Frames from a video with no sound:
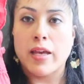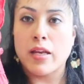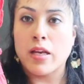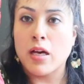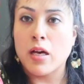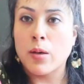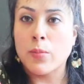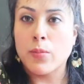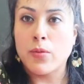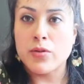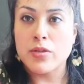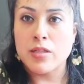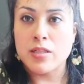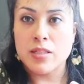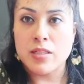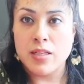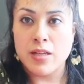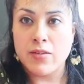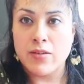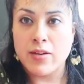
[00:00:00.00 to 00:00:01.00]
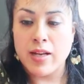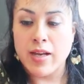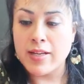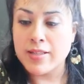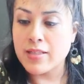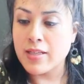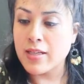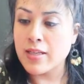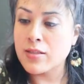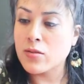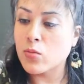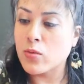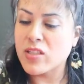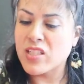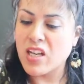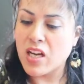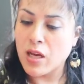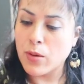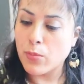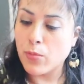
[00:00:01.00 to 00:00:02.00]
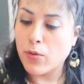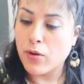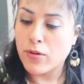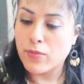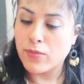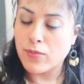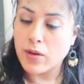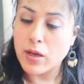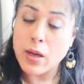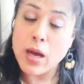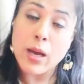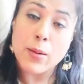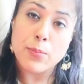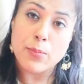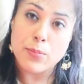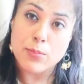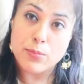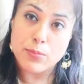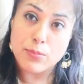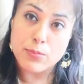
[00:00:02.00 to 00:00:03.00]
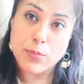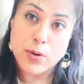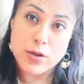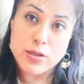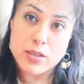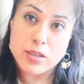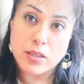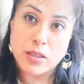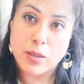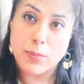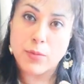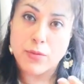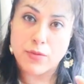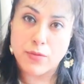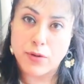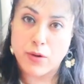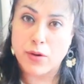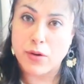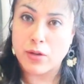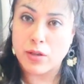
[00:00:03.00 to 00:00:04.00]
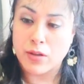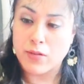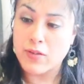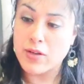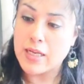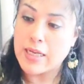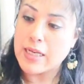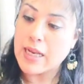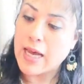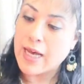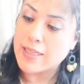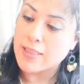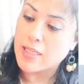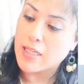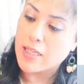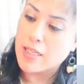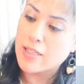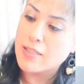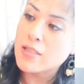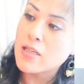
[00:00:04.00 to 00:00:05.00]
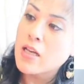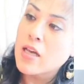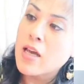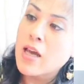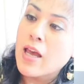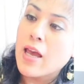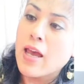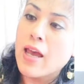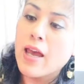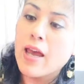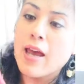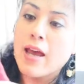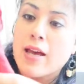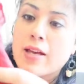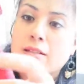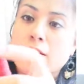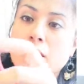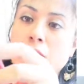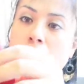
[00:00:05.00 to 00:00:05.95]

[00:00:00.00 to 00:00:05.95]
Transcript: it up or just leave it as is, which I, I personally prefer leaving it as is. It has